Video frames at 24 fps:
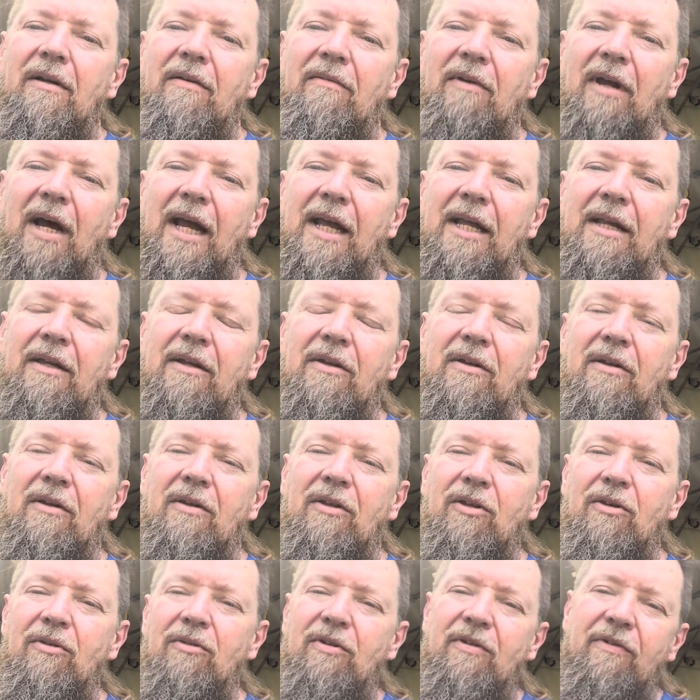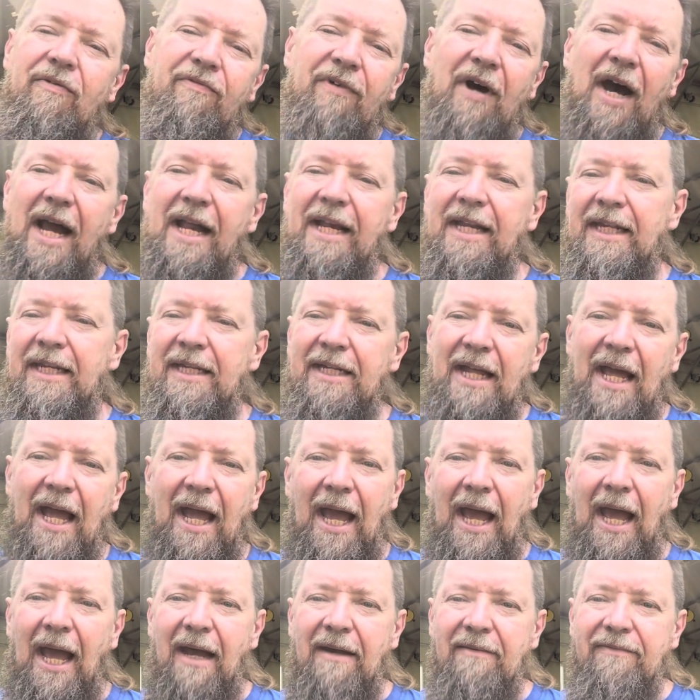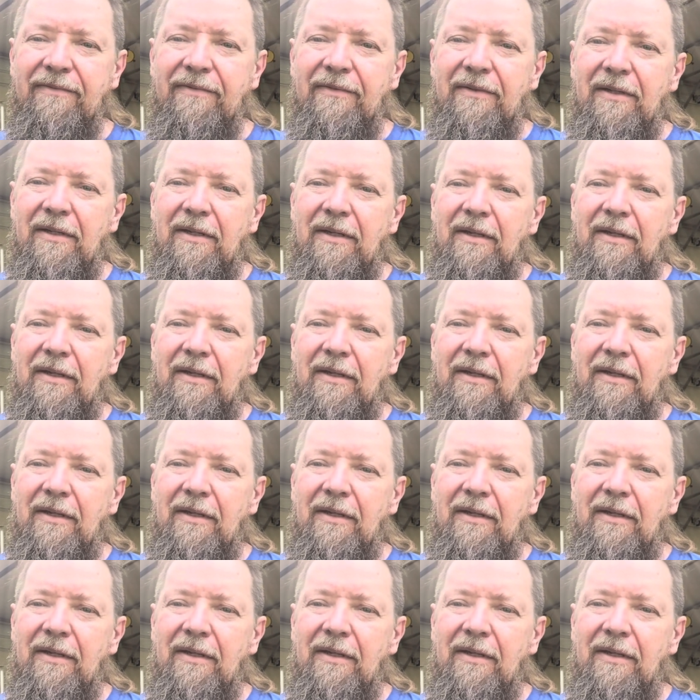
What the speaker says: right? You divide it in half.